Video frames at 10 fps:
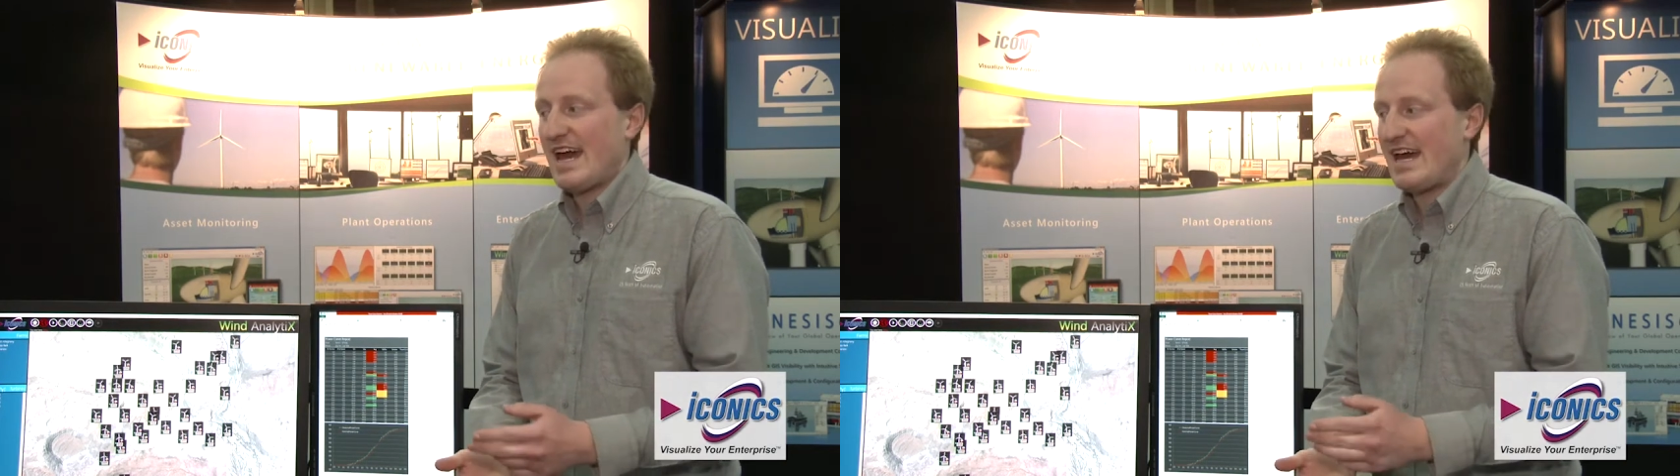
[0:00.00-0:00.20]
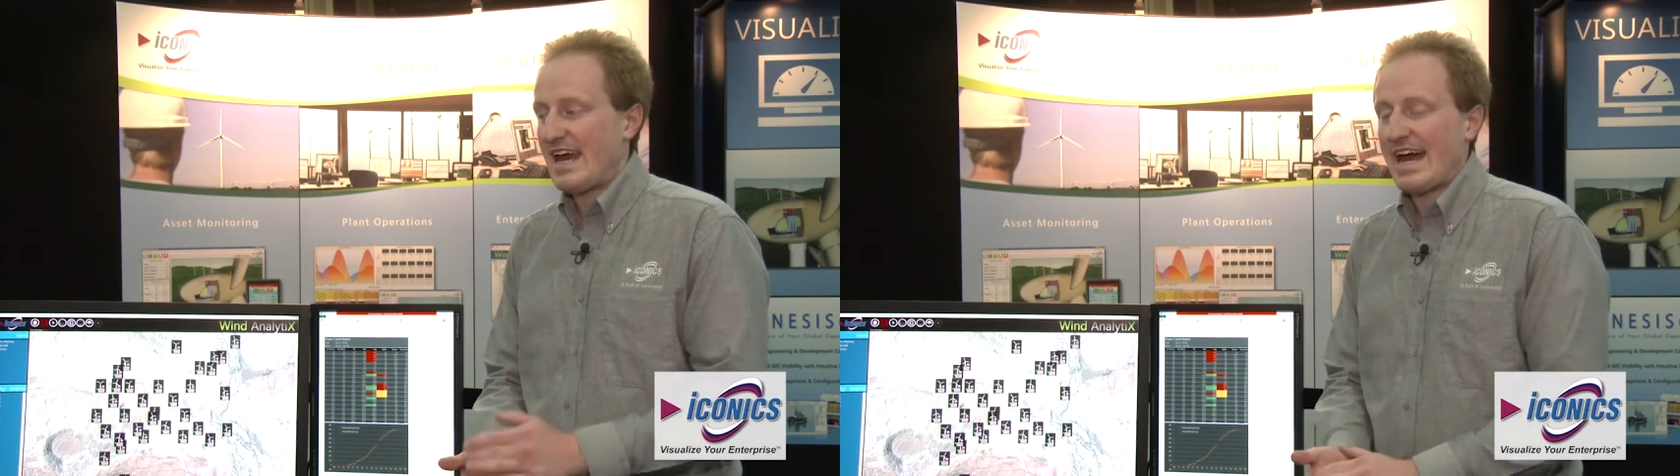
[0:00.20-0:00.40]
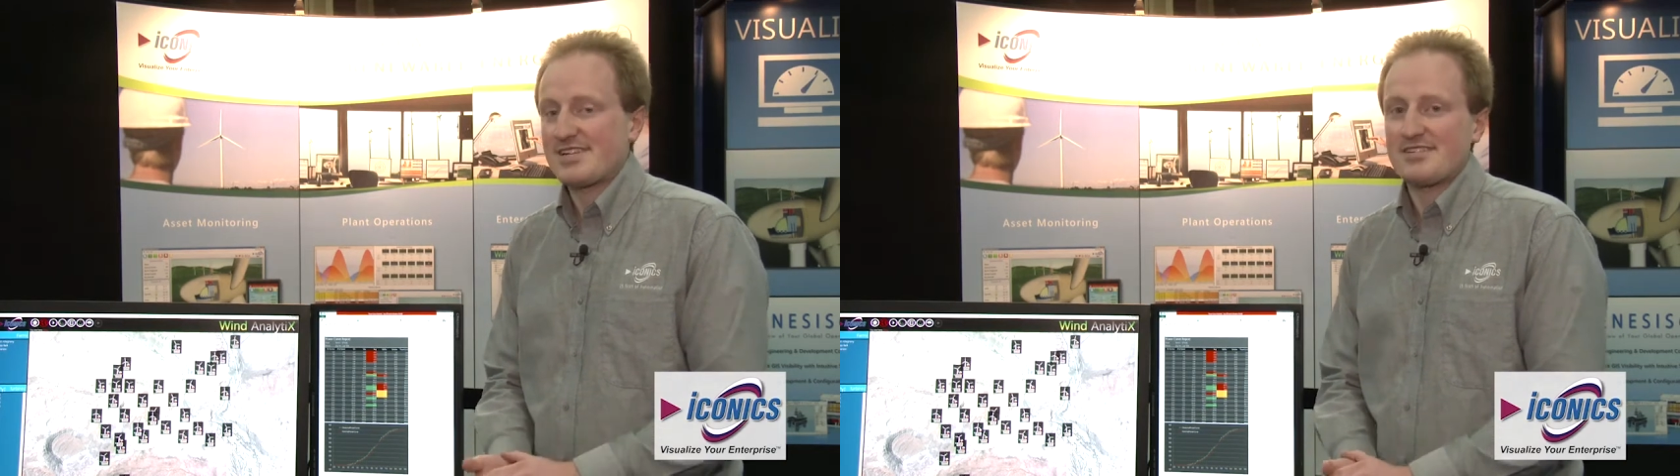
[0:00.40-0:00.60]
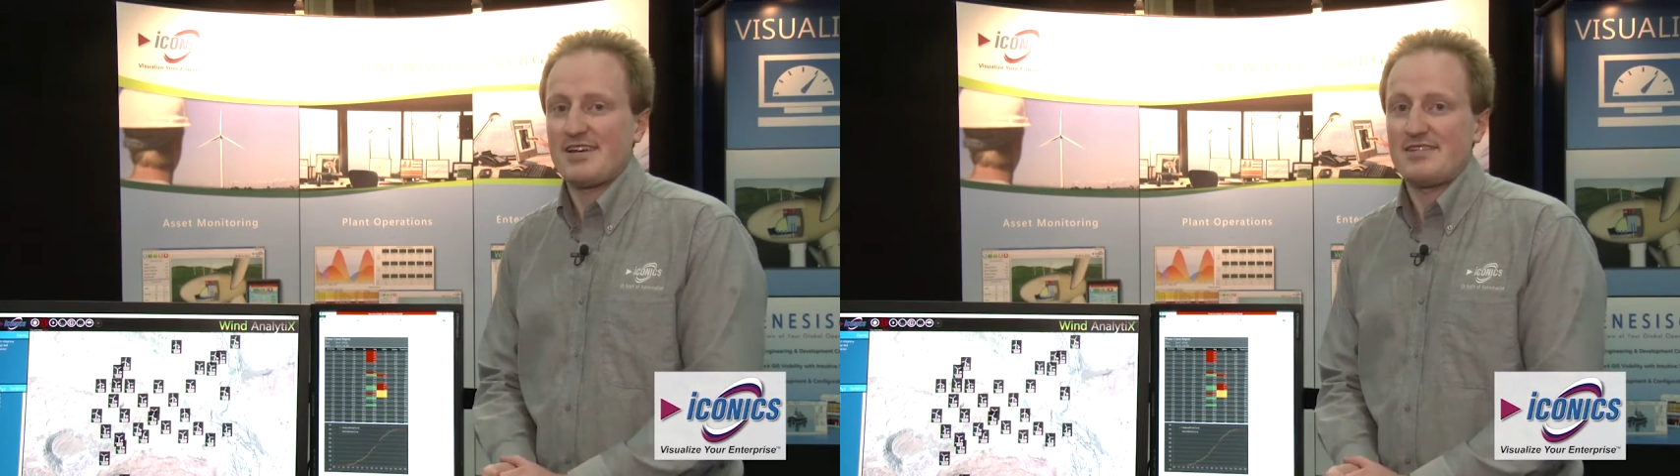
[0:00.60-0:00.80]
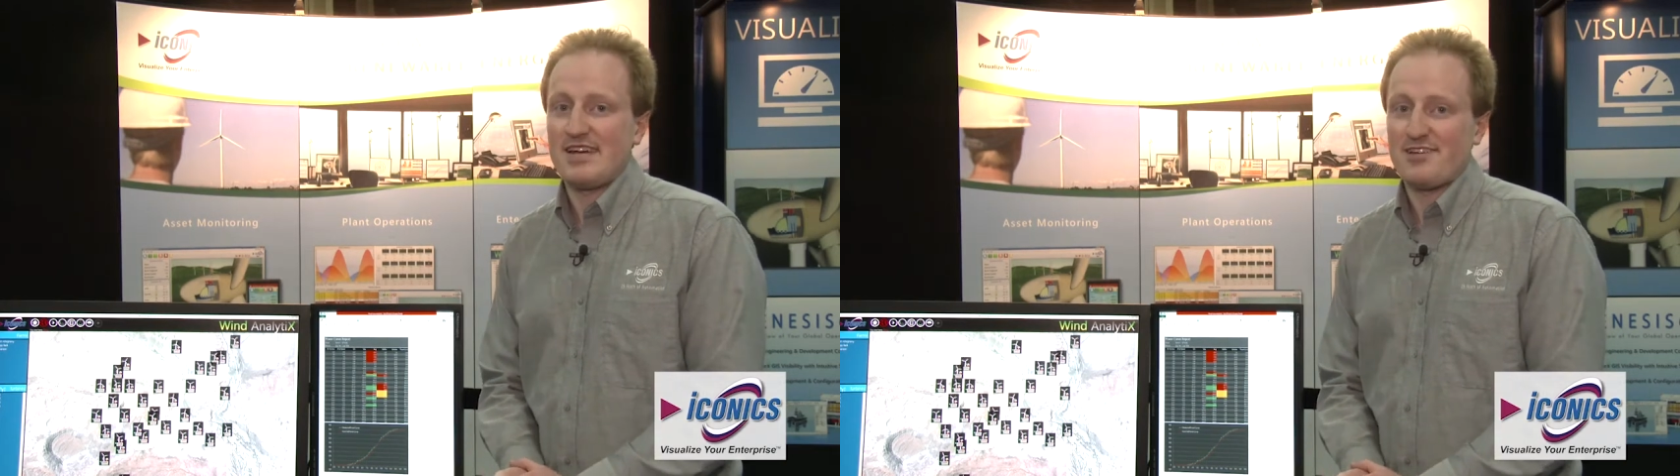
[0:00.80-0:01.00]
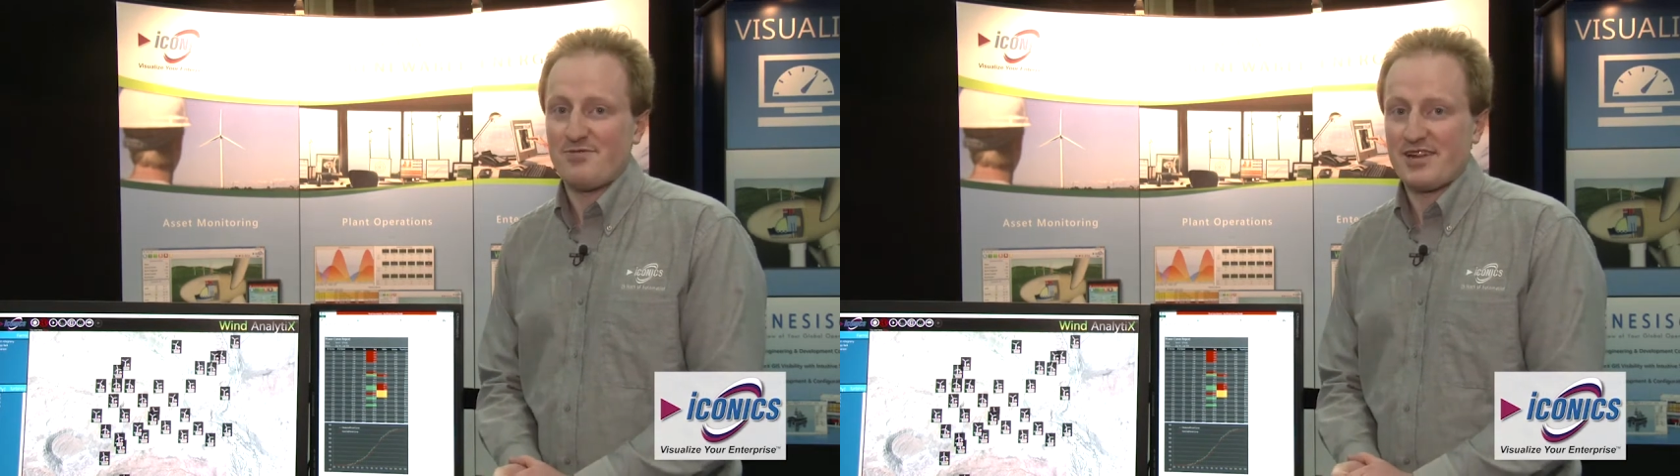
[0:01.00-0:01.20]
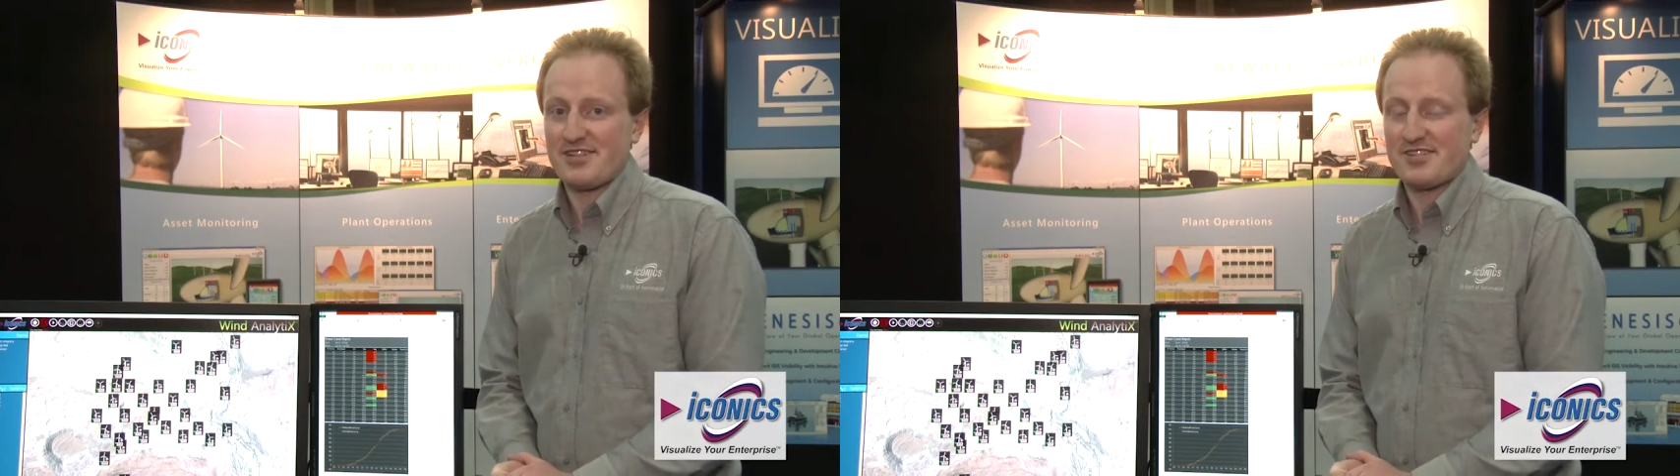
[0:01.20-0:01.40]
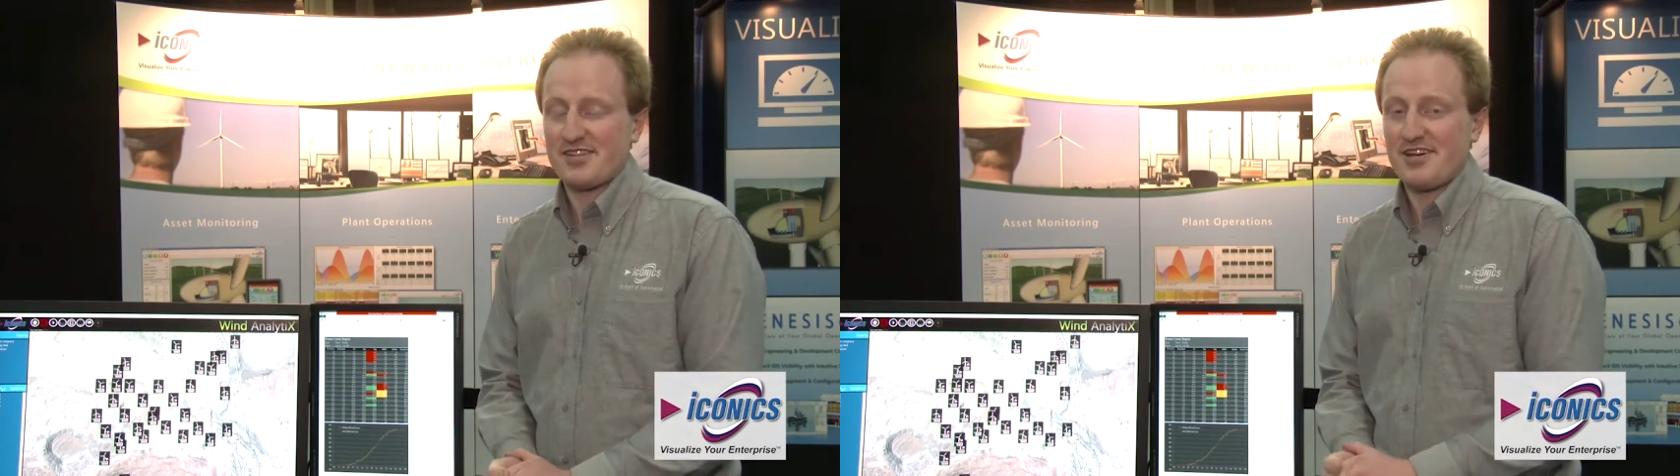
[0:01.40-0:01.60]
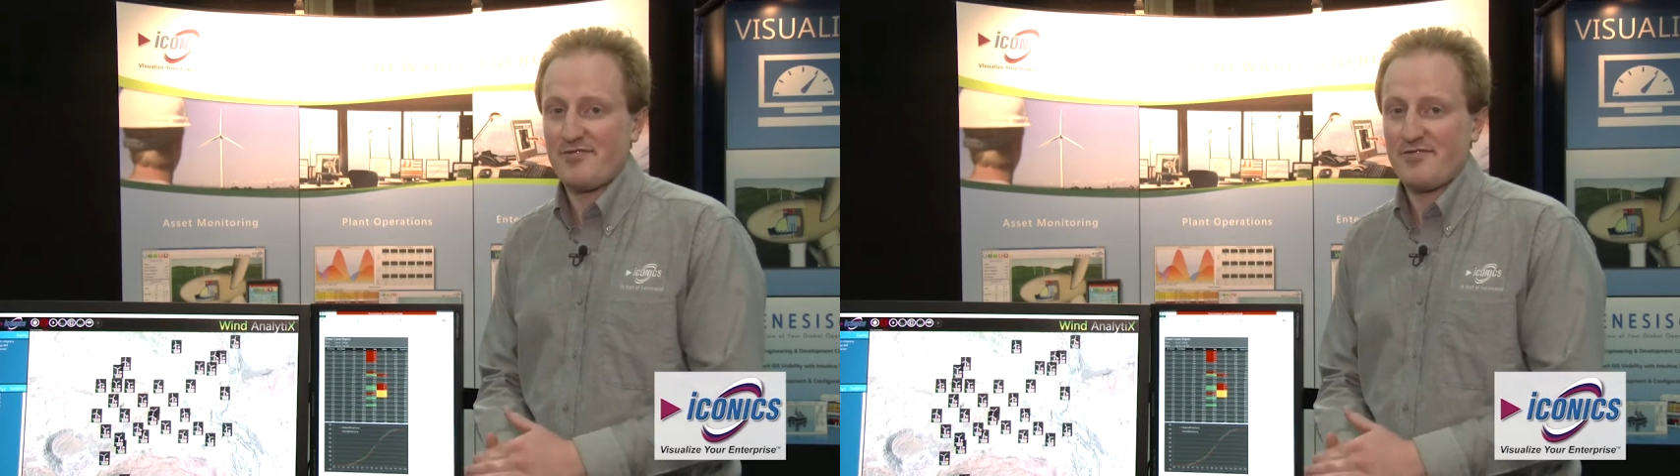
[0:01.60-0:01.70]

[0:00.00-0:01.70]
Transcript: and access that data when it's